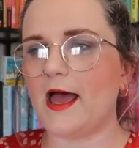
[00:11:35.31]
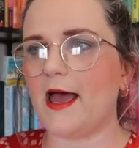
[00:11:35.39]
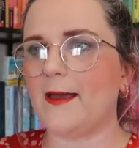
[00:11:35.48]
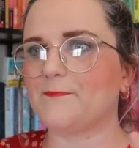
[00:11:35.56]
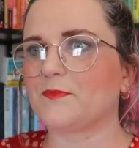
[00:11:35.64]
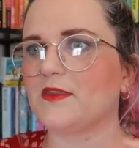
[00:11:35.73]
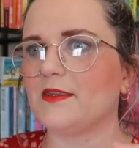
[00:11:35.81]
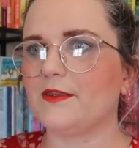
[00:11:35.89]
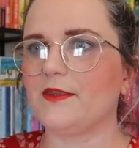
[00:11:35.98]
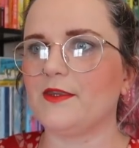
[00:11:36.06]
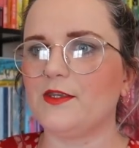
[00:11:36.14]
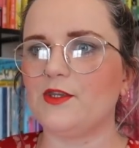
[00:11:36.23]
Um,
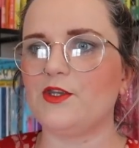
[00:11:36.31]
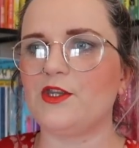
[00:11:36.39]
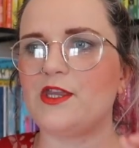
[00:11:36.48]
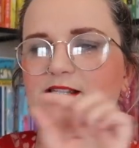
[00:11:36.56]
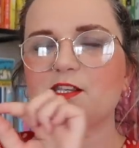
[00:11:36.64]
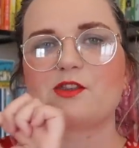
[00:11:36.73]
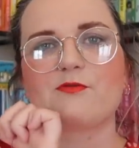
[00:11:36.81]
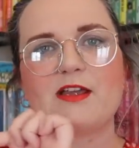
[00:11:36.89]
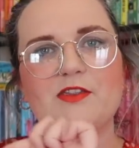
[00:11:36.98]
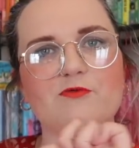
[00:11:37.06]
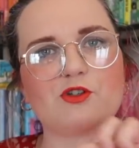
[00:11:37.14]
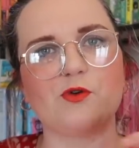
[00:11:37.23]
there's a
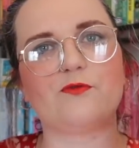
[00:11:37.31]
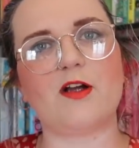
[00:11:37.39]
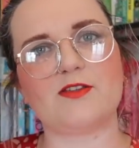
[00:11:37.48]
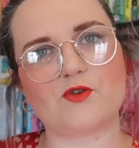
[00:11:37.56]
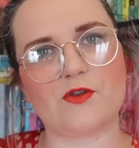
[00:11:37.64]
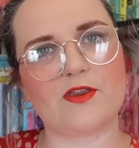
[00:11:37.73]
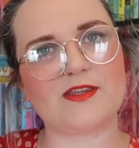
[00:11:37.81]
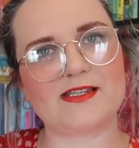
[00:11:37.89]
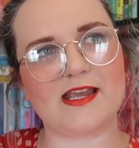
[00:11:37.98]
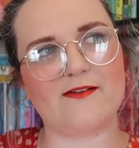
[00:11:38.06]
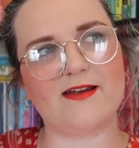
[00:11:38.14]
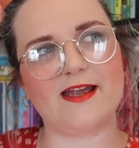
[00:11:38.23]
thread that sort of runs through the
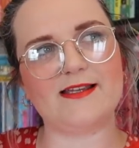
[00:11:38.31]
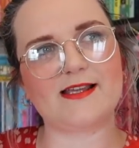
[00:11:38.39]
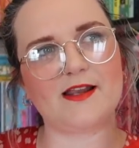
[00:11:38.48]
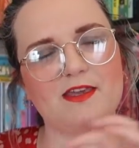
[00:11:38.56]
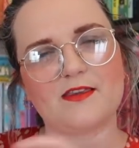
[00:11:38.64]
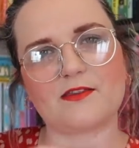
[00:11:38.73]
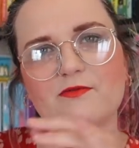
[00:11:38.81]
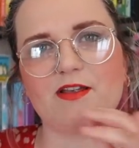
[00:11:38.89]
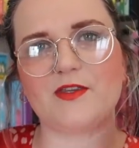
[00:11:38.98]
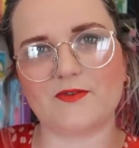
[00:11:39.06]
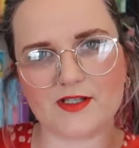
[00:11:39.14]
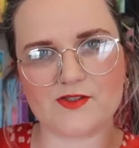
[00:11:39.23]
series, and I think the
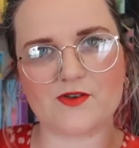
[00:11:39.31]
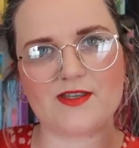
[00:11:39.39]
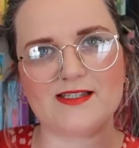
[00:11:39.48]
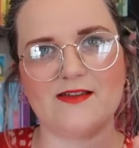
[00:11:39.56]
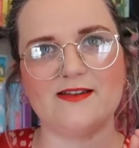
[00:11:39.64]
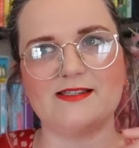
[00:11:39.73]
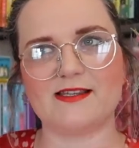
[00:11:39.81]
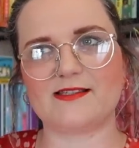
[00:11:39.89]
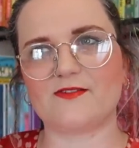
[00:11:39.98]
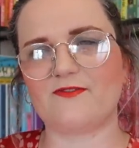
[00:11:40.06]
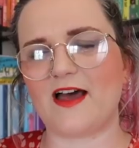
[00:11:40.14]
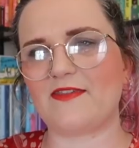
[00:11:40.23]
thread that runs through the series
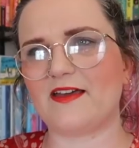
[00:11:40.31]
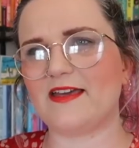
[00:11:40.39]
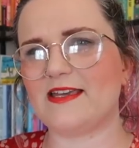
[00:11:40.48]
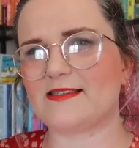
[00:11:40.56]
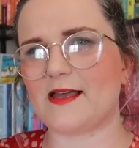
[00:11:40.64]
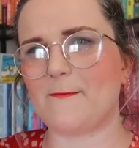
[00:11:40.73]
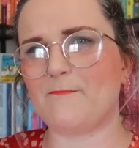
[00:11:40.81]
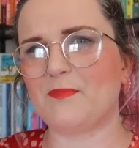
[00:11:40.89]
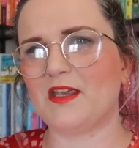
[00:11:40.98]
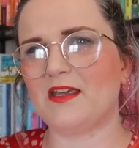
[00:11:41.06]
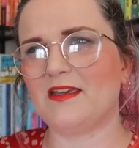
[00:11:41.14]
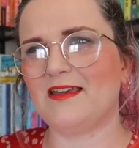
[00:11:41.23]
is the fact that his
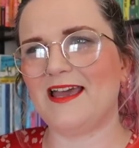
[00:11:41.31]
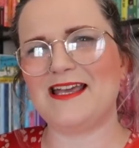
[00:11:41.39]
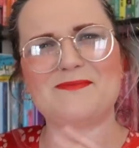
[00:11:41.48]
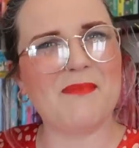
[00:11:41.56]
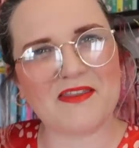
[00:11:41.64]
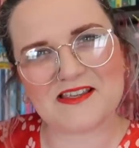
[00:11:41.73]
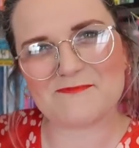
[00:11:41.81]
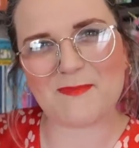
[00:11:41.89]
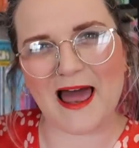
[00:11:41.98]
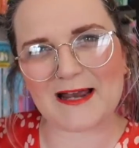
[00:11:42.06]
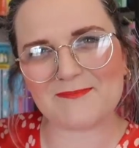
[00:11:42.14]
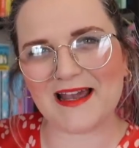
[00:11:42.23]
um his mother's
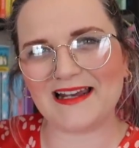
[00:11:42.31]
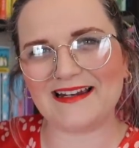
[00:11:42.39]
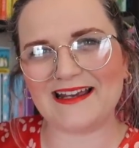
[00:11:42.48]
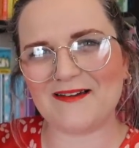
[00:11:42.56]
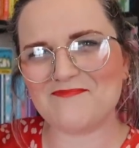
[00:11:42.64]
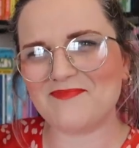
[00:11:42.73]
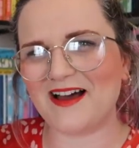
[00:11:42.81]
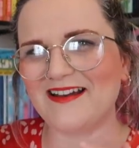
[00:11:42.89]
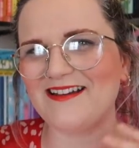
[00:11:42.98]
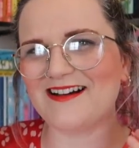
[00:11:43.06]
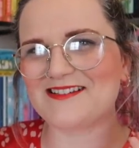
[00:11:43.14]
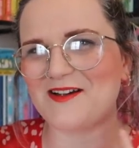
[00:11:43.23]
blackmailing him,
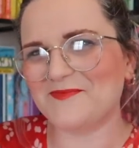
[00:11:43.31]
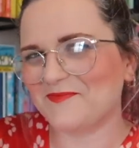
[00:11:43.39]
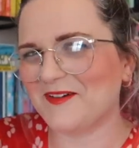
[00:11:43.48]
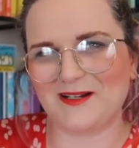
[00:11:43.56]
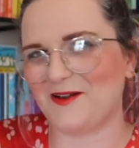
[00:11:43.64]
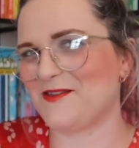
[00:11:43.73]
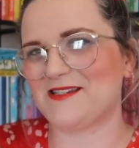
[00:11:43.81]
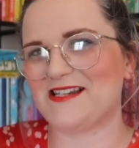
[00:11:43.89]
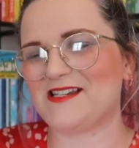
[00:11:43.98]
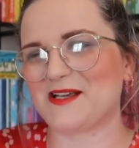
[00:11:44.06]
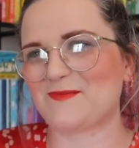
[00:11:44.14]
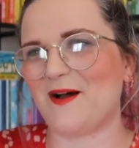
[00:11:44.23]
and I don't really know the
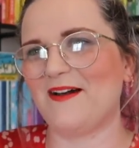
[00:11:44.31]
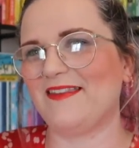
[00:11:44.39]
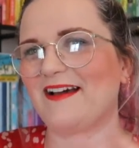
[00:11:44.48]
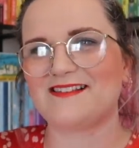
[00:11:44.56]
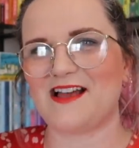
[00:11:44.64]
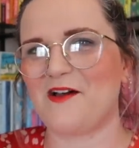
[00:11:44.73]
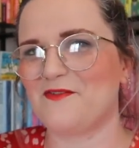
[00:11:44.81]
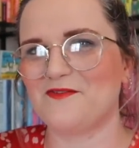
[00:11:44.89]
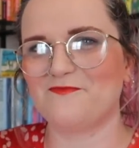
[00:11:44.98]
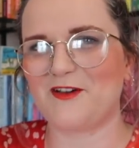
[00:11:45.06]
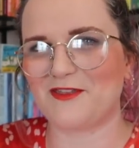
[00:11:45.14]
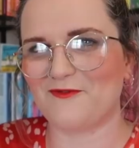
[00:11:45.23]
details behind that because I
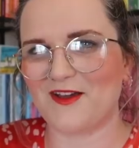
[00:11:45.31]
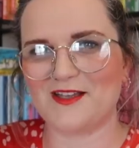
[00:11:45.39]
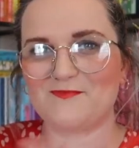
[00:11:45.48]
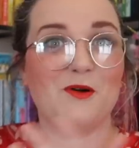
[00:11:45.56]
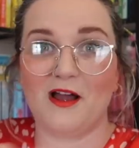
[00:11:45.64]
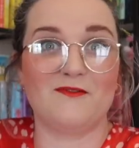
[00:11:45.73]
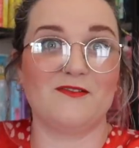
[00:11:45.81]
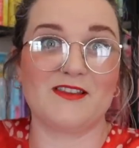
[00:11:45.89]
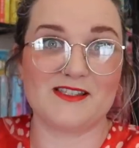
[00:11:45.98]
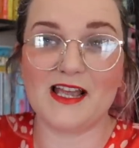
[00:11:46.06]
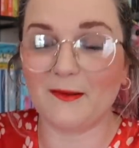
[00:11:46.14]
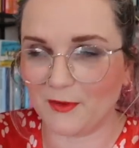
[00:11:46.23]
haven't read the first, well I haven't
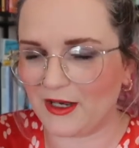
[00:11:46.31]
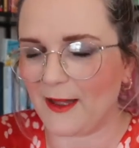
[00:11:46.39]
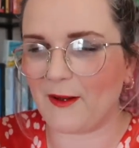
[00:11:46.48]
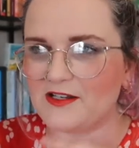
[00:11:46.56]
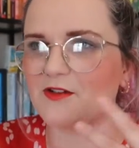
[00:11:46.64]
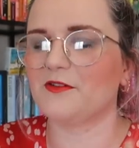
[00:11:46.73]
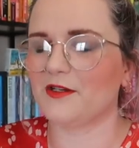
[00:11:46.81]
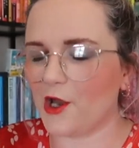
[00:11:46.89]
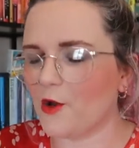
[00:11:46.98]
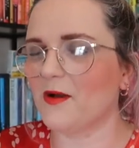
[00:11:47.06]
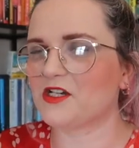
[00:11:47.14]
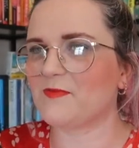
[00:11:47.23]
read the second book yet, but I don't
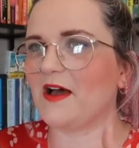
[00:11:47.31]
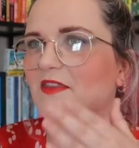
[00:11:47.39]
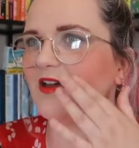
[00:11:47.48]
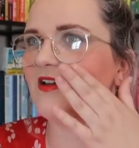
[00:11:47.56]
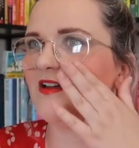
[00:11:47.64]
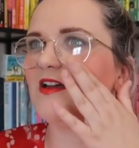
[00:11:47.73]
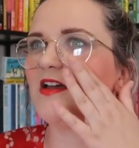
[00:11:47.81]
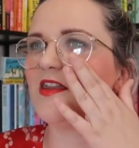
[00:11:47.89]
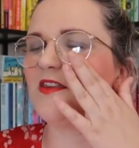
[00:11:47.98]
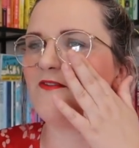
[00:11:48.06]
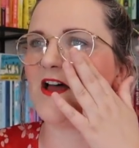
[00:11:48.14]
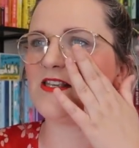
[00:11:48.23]
know much about the
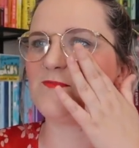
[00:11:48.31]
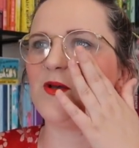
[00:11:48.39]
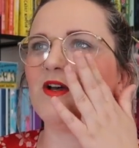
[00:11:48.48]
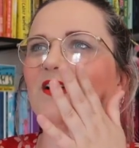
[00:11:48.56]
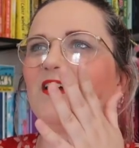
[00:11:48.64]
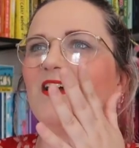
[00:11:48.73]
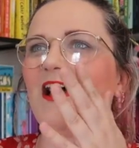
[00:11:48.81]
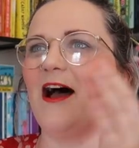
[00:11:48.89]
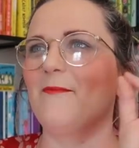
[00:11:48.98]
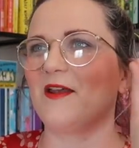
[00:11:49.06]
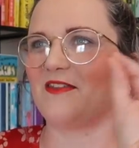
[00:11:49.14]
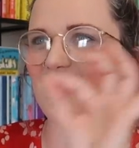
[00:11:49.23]
the first book,
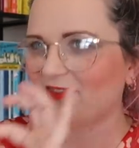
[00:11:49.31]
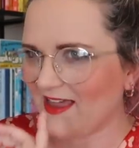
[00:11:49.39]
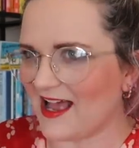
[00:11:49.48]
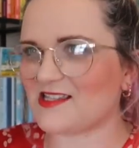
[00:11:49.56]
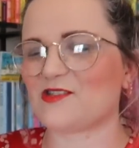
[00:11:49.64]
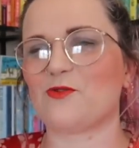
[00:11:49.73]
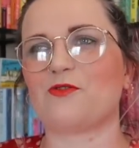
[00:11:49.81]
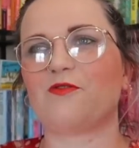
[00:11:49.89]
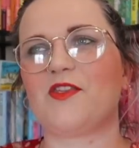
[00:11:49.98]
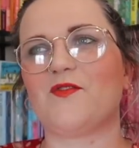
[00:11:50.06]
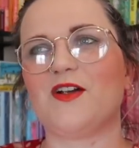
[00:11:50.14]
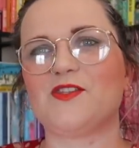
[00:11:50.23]
um, and I think that's the sort of
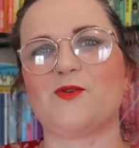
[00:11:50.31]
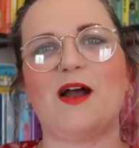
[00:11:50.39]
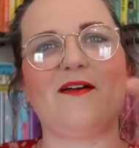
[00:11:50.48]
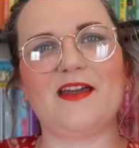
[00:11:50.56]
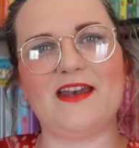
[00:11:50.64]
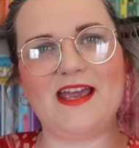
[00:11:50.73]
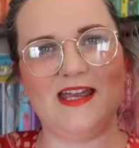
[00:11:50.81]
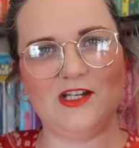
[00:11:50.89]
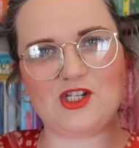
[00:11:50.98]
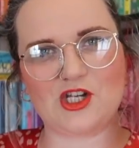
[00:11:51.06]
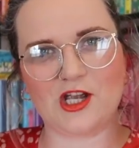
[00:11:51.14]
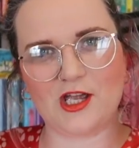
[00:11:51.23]
thread that runs throughout, and then
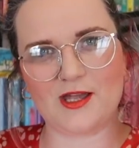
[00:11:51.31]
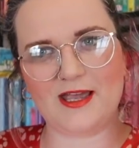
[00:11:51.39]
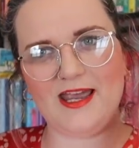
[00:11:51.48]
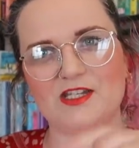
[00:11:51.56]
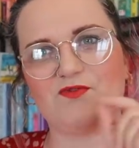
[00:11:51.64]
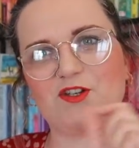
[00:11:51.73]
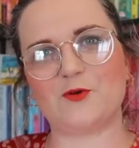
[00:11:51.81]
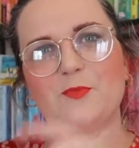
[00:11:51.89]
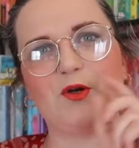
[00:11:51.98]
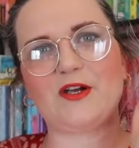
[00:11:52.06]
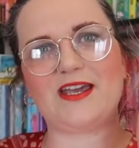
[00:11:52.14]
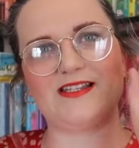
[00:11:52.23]
each individual
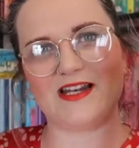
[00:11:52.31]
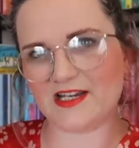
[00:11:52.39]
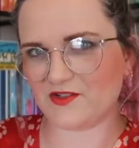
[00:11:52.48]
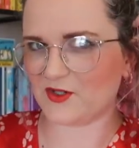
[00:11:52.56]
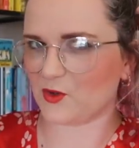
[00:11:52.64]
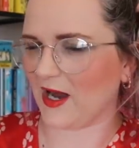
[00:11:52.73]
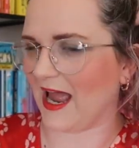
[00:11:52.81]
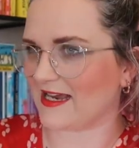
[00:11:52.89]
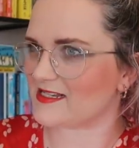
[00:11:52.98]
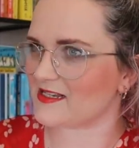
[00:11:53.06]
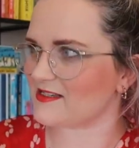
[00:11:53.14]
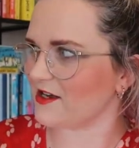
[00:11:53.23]
book is an individual
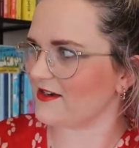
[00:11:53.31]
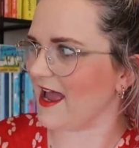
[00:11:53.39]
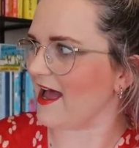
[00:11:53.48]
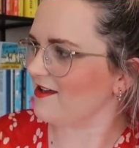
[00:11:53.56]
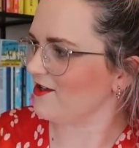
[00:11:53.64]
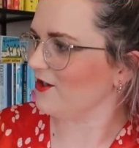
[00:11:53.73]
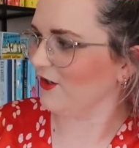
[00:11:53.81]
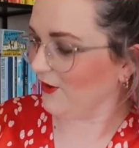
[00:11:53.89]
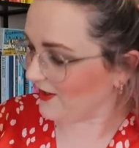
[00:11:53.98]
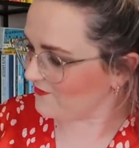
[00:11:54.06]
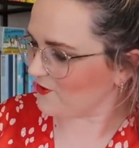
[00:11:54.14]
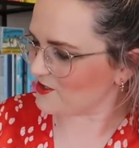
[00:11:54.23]
case. So yeah,
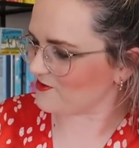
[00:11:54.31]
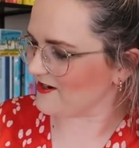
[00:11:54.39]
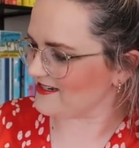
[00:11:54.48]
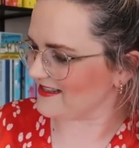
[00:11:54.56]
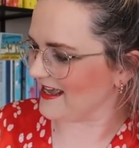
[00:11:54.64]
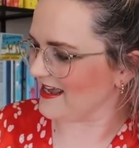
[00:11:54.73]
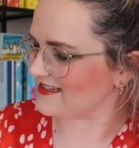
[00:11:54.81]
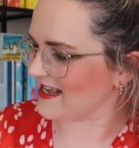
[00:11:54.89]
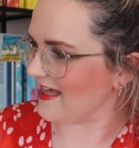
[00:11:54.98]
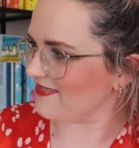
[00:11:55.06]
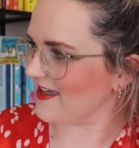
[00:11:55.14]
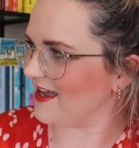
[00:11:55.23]
looking forward to reading this,
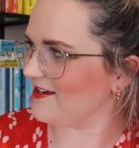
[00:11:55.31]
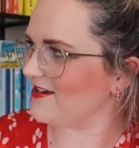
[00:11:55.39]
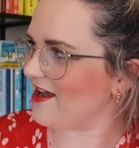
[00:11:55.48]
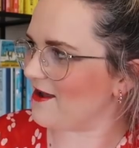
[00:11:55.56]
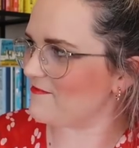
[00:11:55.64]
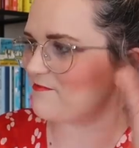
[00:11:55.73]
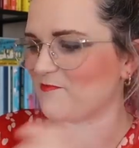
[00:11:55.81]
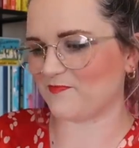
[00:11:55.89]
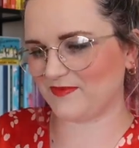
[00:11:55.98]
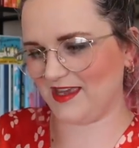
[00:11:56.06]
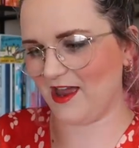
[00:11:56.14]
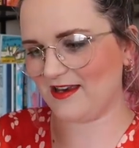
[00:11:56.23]
and then um
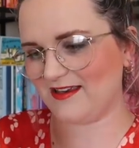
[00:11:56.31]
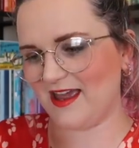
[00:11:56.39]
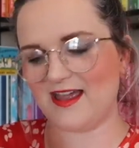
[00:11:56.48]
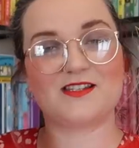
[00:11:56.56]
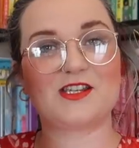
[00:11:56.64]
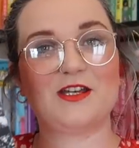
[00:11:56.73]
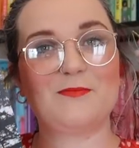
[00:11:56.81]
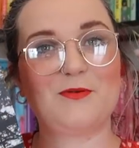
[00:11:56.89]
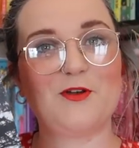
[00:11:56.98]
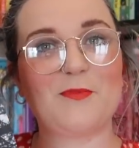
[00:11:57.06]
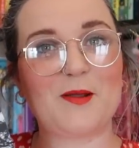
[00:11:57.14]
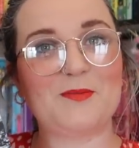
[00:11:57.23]
get get into
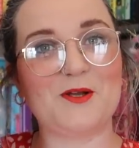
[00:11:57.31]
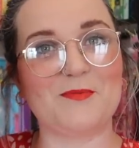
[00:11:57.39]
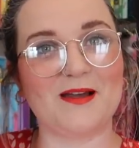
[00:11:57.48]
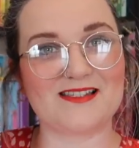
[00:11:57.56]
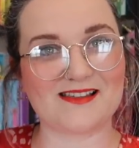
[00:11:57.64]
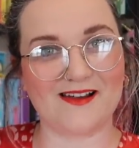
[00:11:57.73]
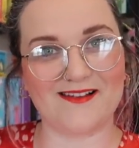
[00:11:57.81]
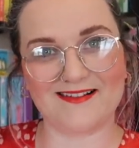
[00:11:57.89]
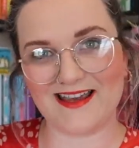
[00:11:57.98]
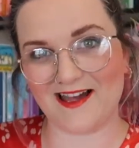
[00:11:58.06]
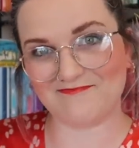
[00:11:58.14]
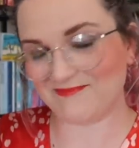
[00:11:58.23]
Bluebird Bluebird. So
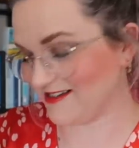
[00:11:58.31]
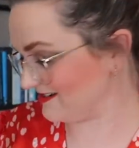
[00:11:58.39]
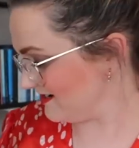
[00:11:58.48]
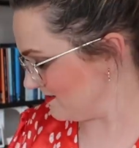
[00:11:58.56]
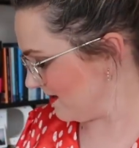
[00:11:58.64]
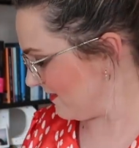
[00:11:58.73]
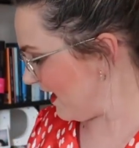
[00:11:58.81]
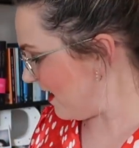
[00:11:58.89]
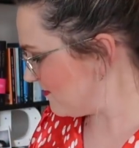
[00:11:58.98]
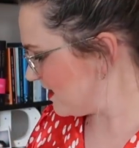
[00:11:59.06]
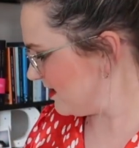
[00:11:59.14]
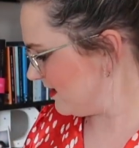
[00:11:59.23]
yeah, excited about
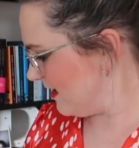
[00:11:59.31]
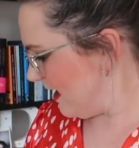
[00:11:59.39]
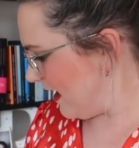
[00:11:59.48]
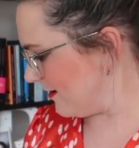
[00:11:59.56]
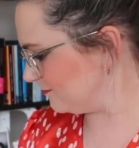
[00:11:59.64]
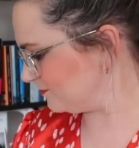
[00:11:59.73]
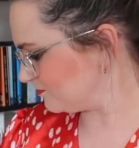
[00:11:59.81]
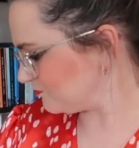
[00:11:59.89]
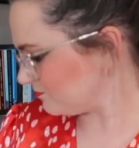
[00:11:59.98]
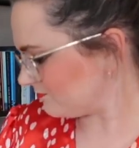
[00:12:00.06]
that. um